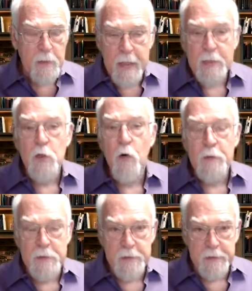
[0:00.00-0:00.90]
And that's
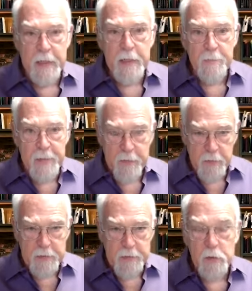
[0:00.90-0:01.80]
always a state of balance.